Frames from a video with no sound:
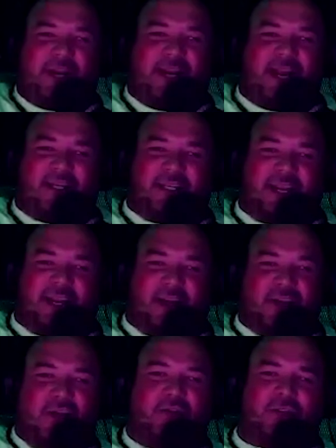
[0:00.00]
that has like a
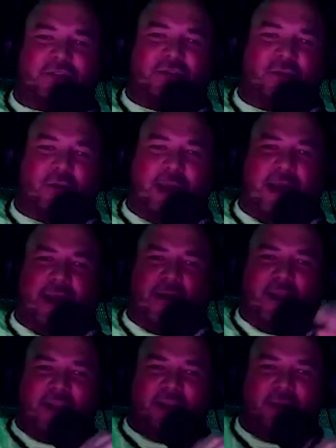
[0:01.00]
huge solar panel,
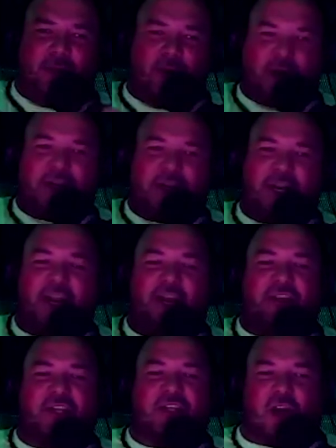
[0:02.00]
and then you park underneath and you
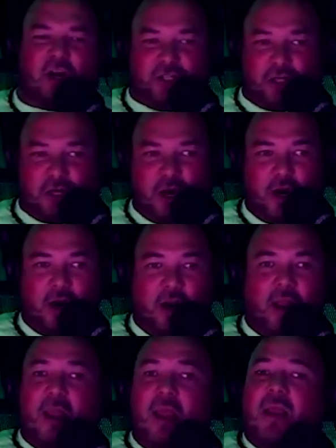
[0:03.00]
can charge your car.
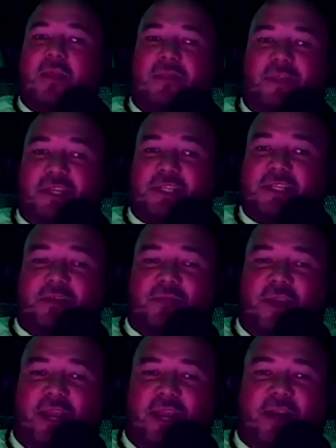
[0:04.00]
This is a
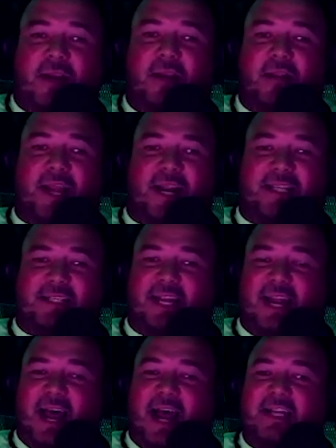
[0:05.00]
way that it's a
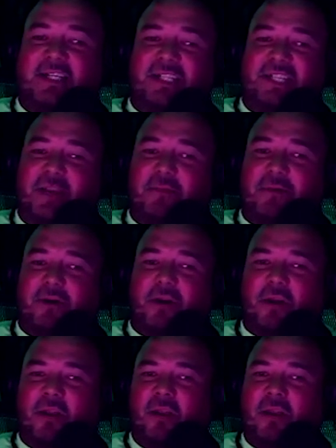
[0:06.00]
lot
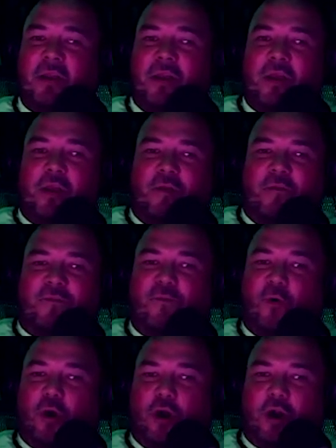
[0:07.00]
cheaper
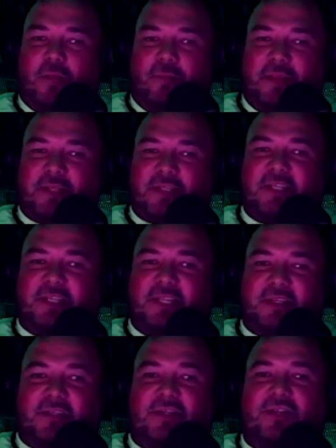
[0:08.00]
for
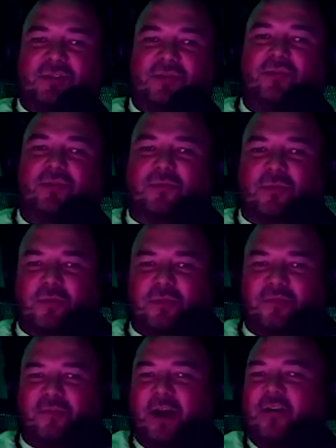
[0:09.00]
businesses to
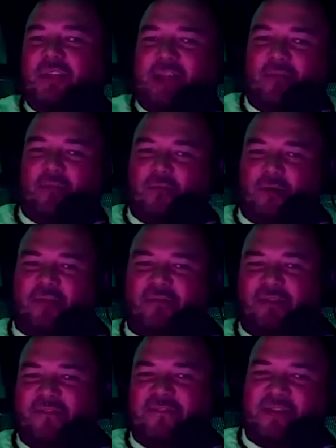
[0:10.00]
follow that rule of
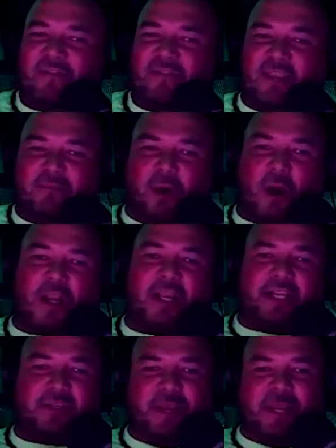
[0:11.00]
the 50
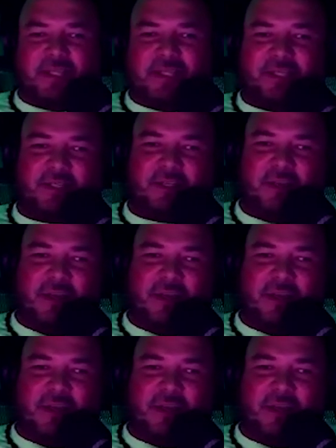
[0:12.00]
parking spaces,